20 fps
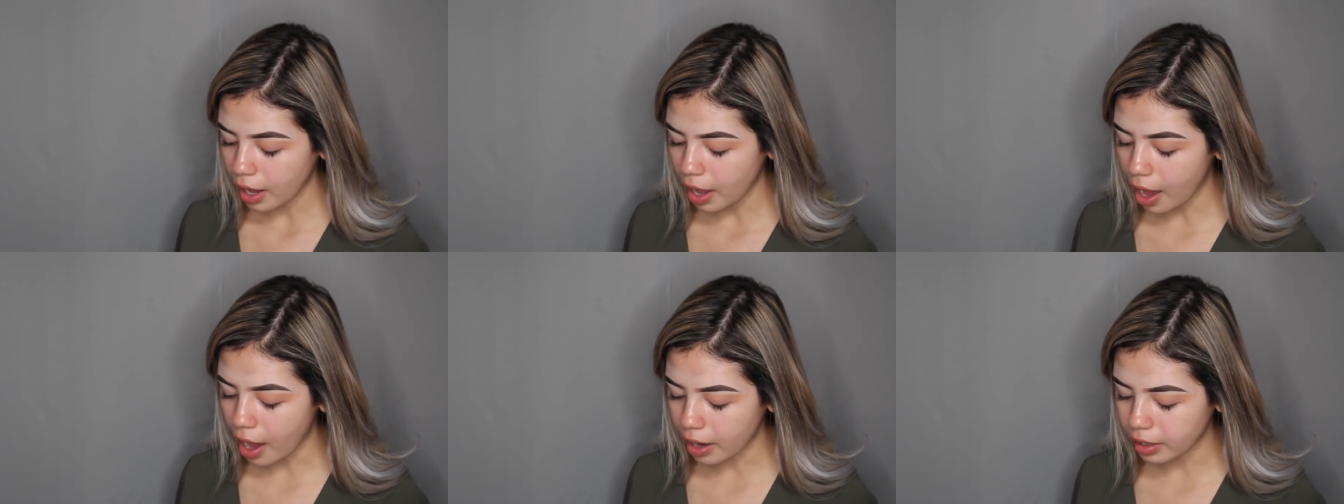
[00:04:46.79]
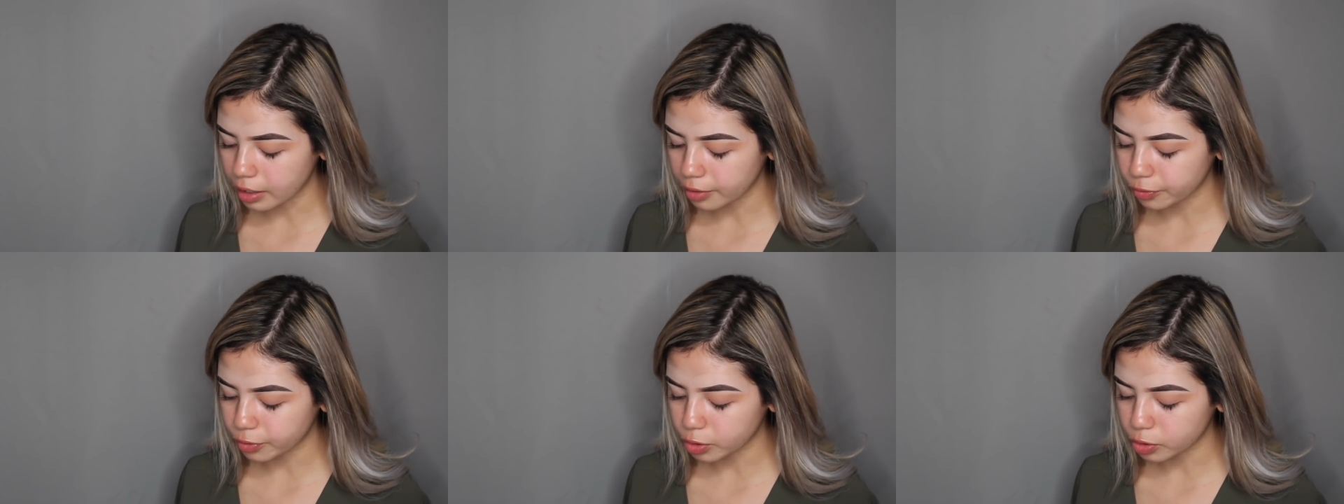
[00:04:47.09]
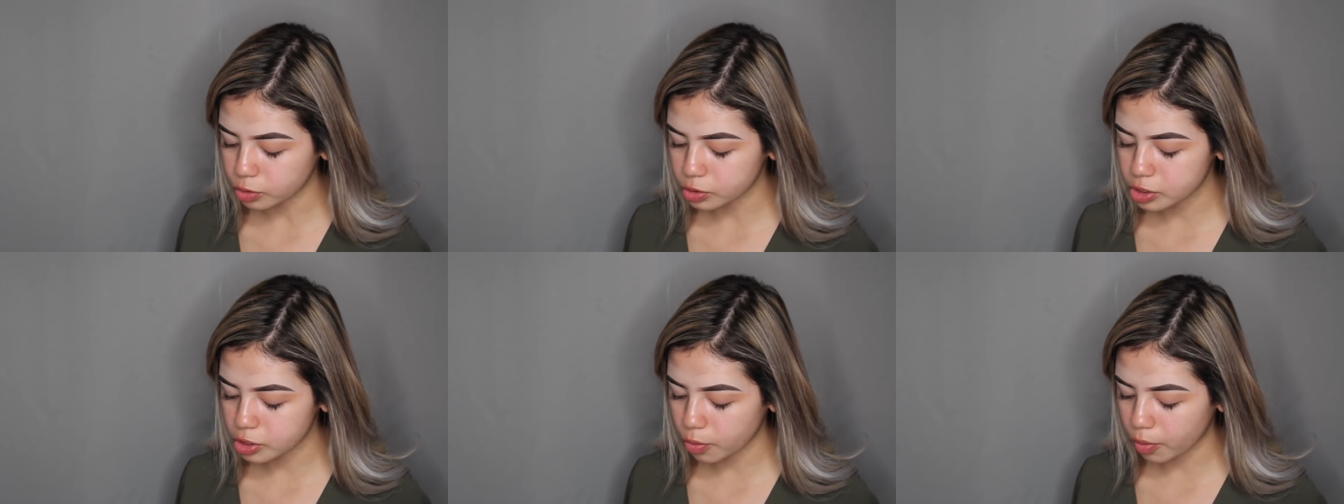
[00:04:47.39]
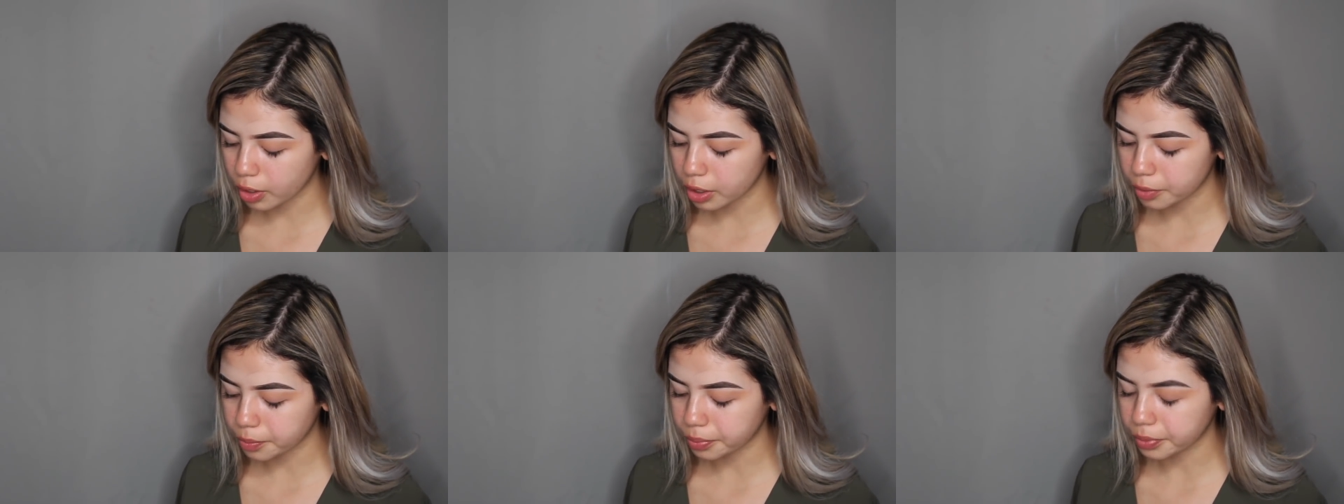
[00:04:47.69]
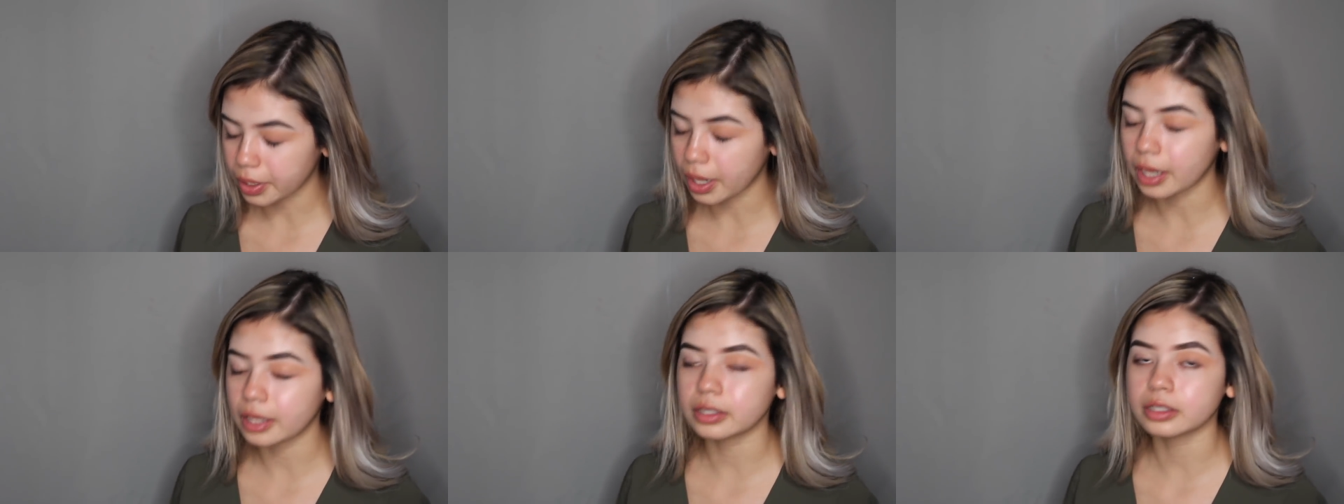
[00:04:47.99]
And if you still want to
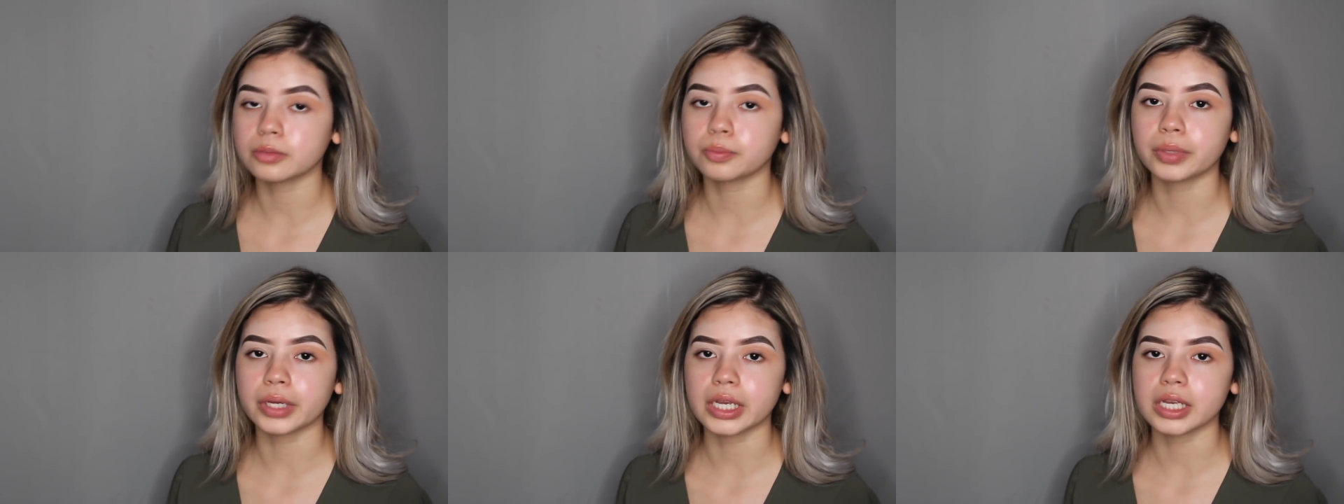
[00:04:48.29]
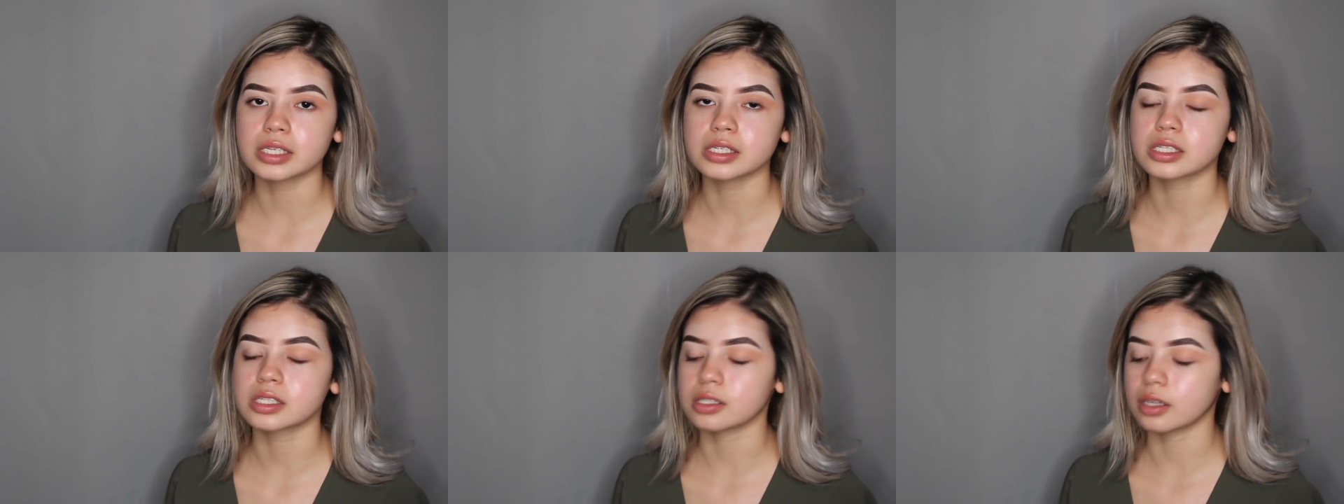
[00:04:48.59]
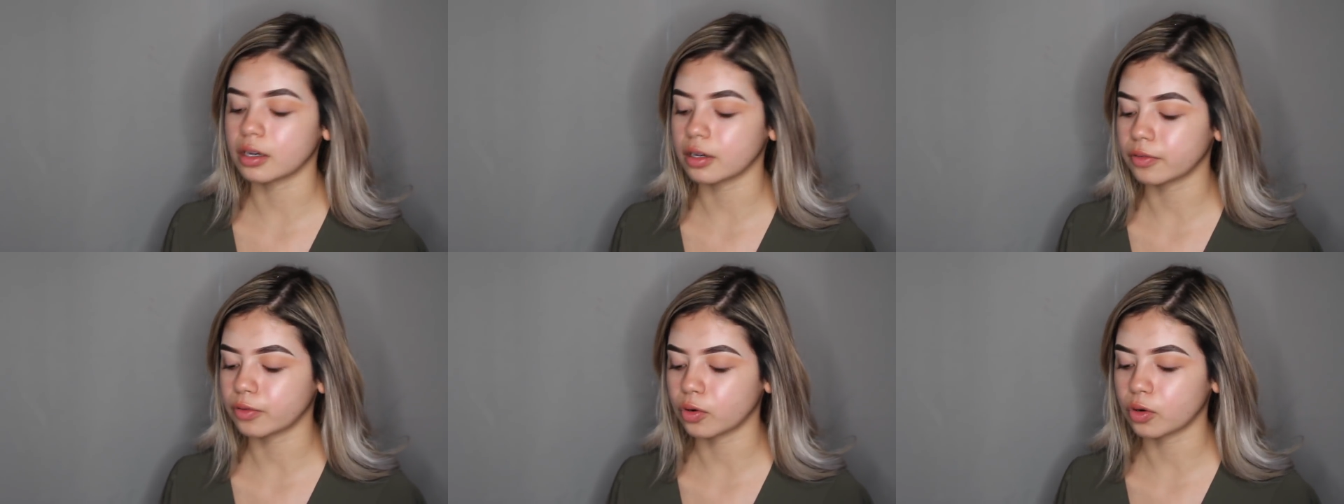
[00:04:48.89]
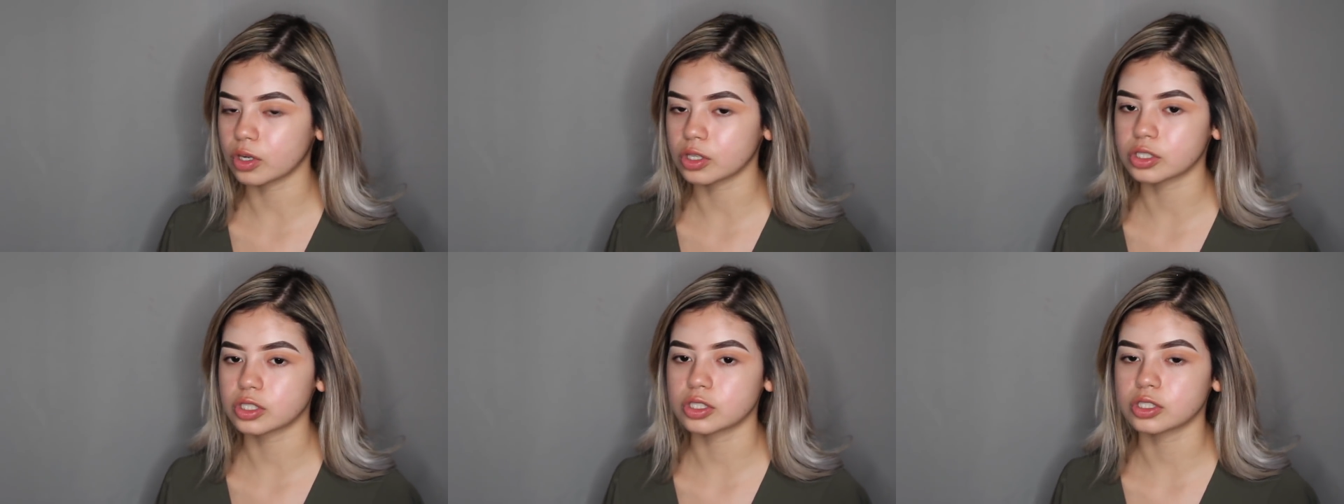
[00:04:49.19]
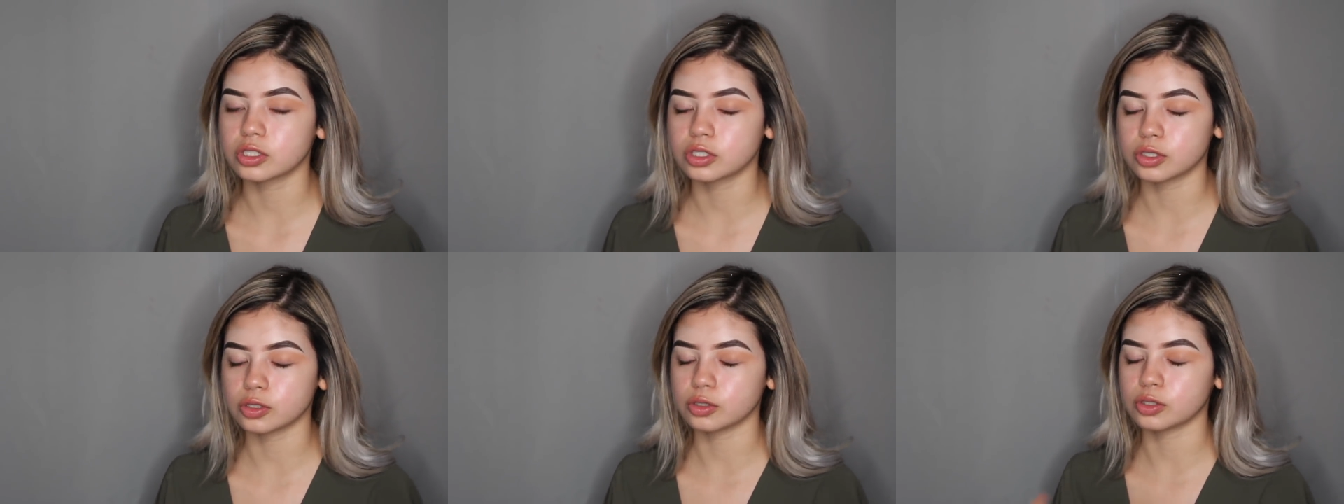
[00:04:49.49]
apply the base, of
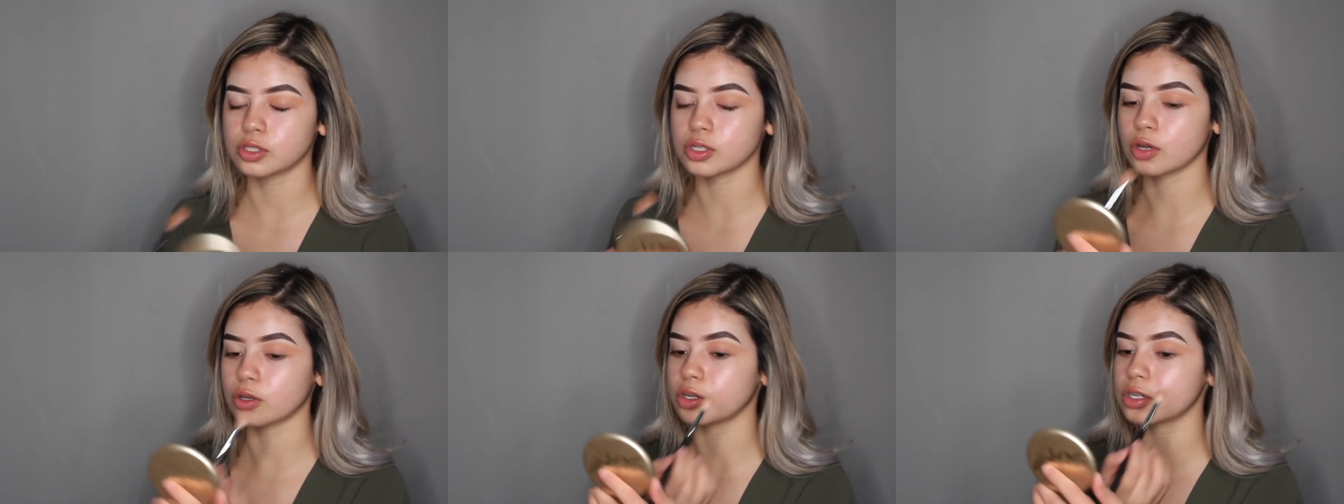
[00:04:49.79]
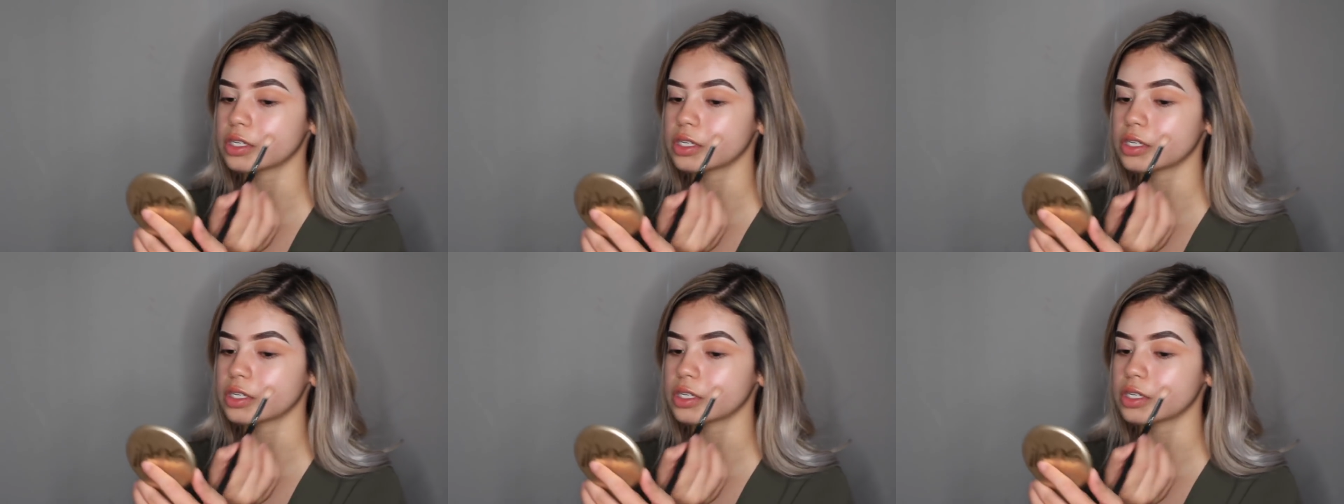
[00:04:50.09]
course, do so